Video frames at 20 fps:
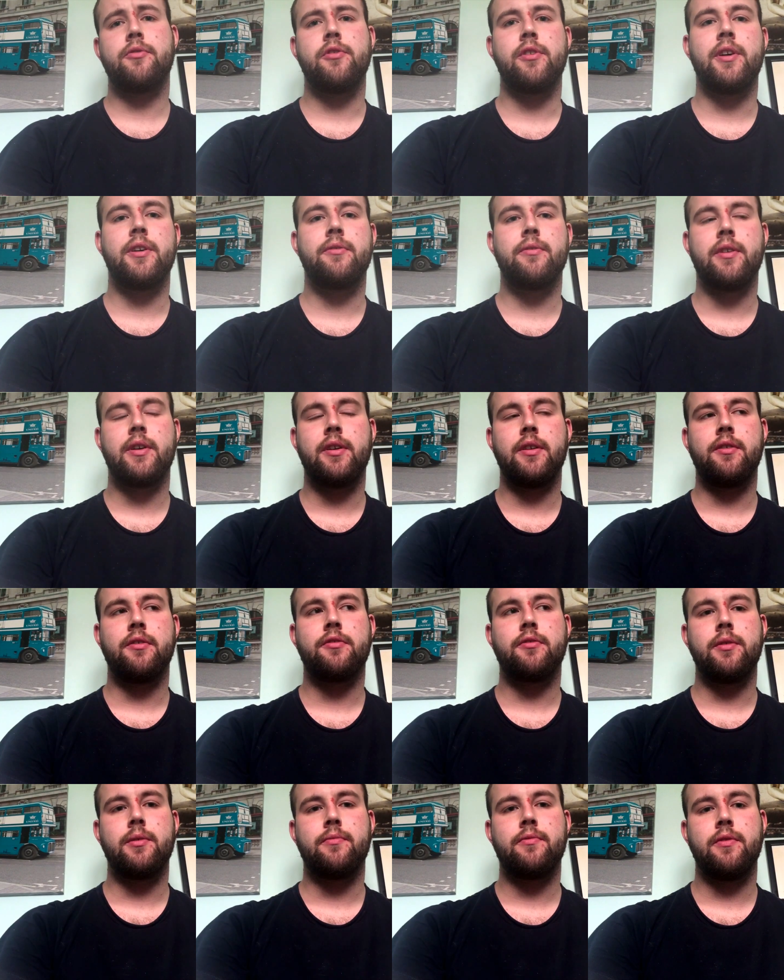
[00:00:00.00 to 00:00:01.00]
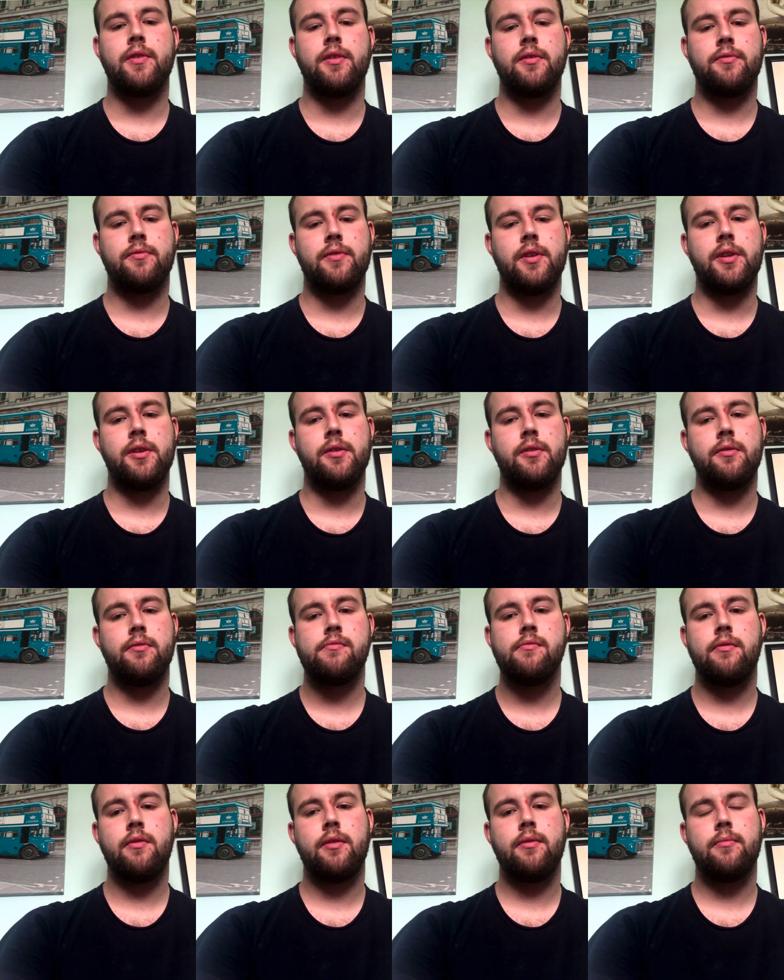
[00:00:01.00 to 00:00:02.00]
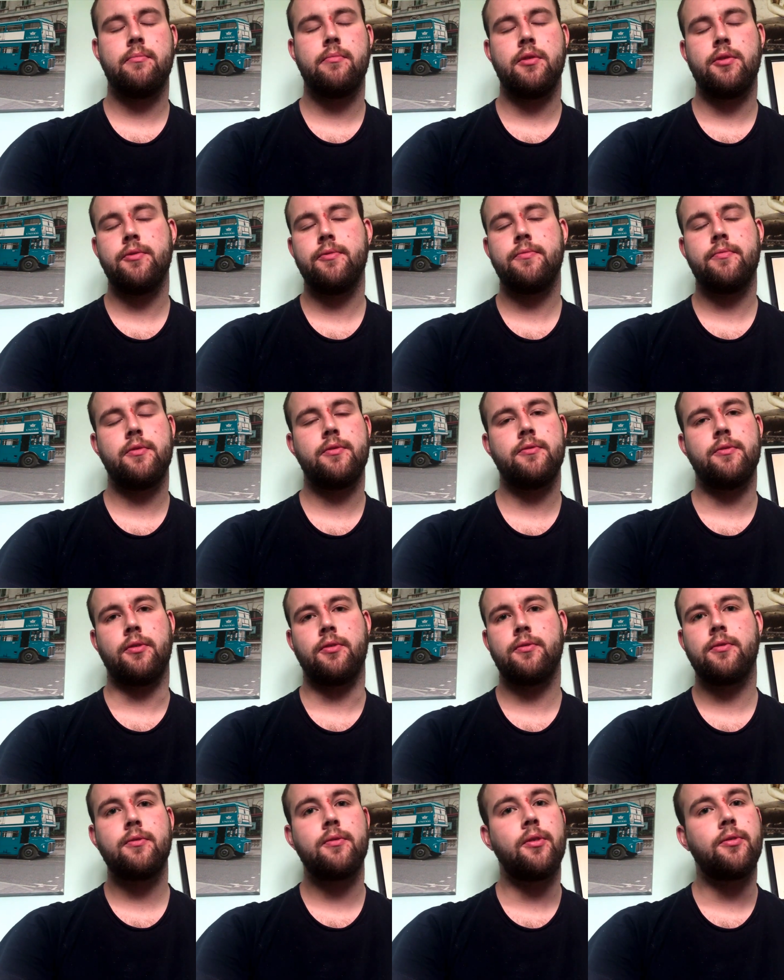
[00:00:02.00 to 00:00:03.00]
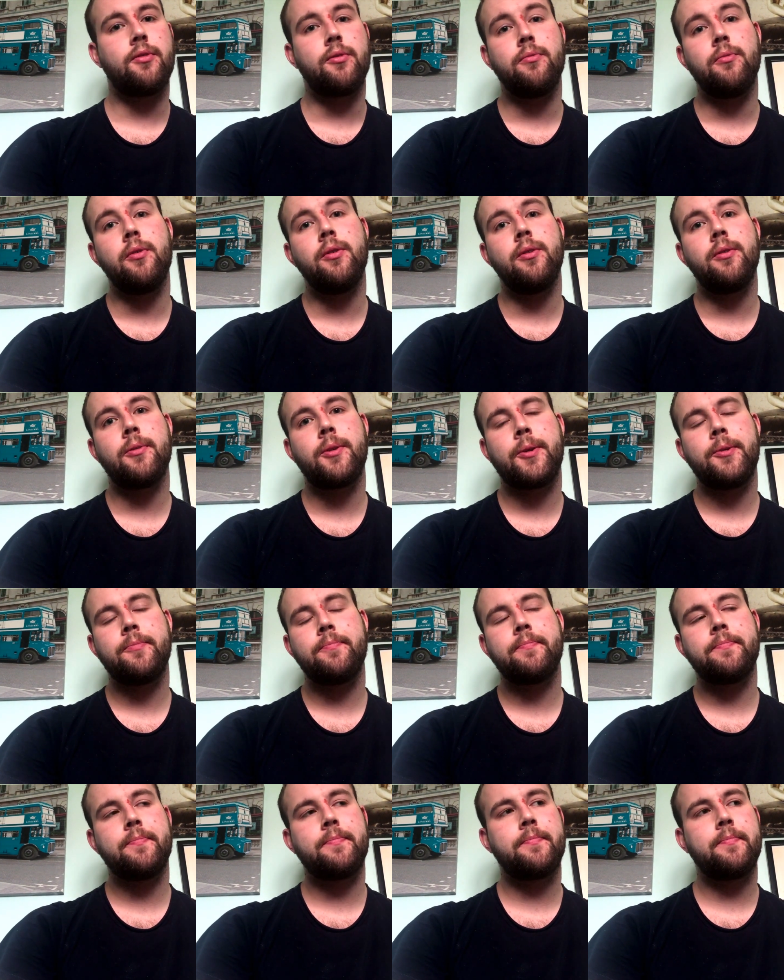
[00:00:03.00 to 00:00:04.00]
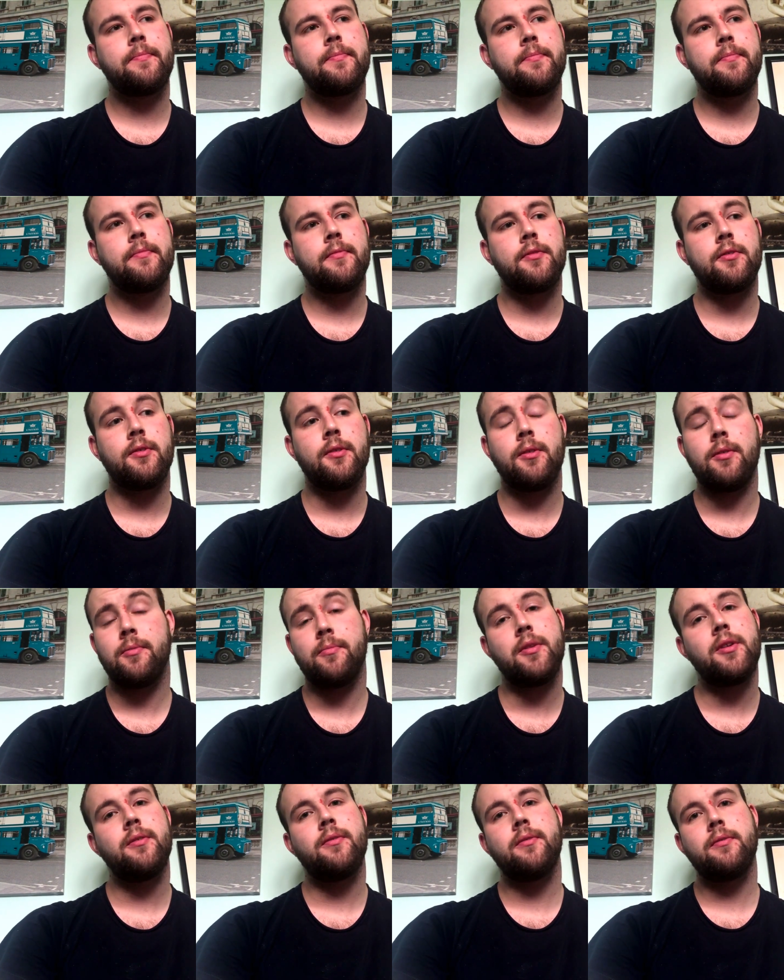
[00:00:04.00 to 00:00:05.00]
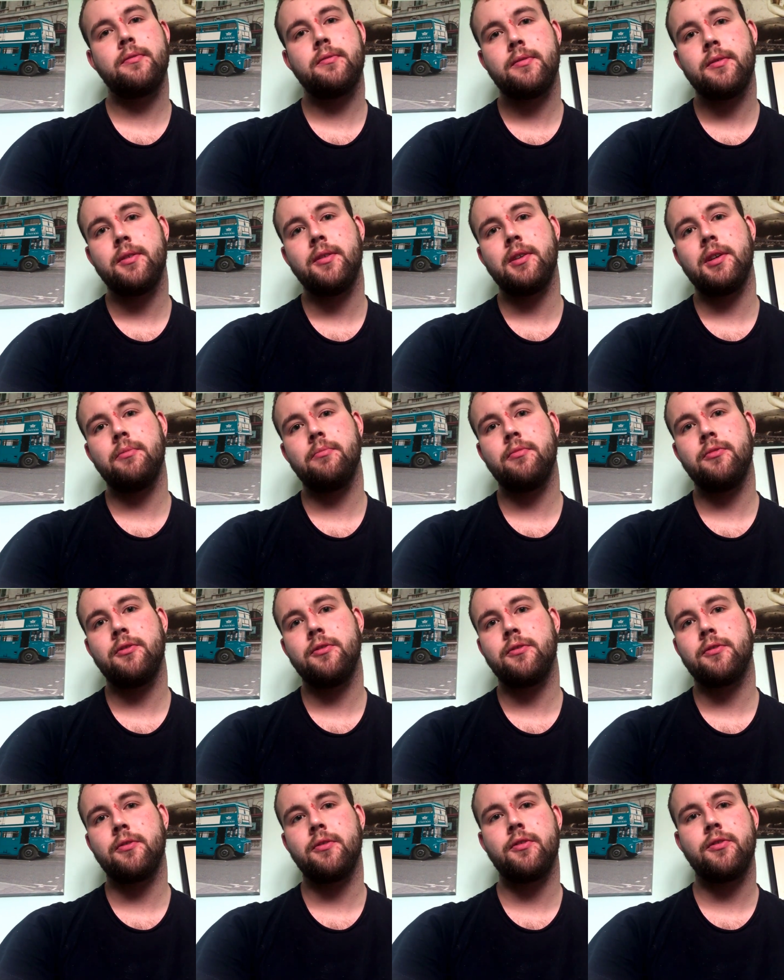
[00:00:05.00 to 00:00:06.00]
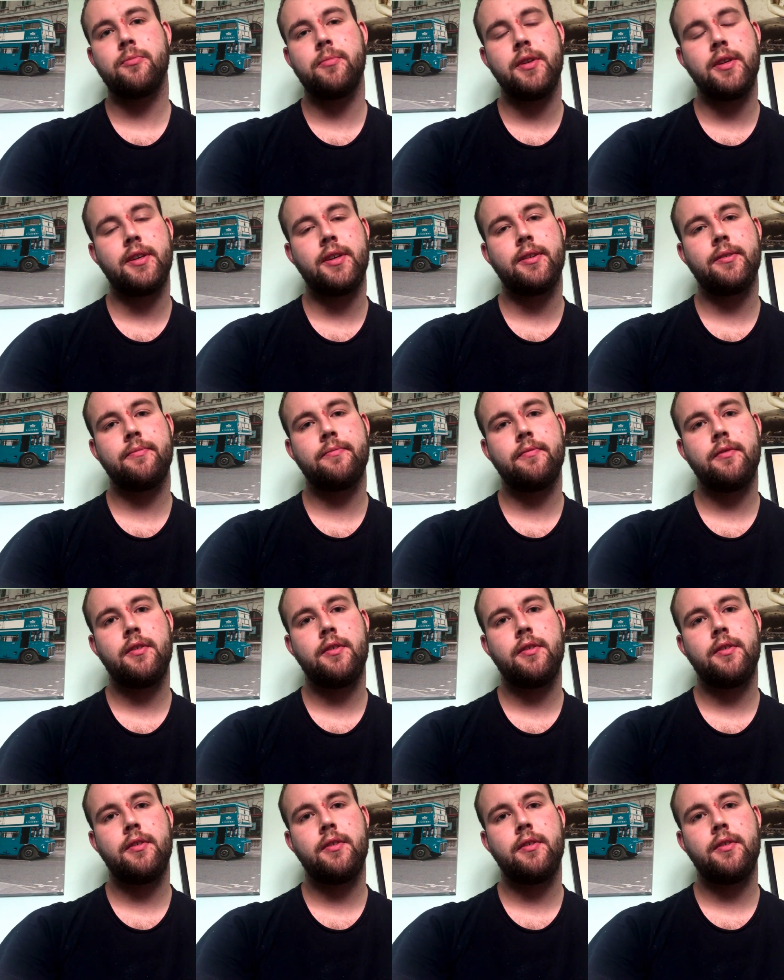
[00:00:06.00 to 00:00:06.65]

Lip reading: tried writing a script for this video, but it just doesn't work, so I'm just going to speak.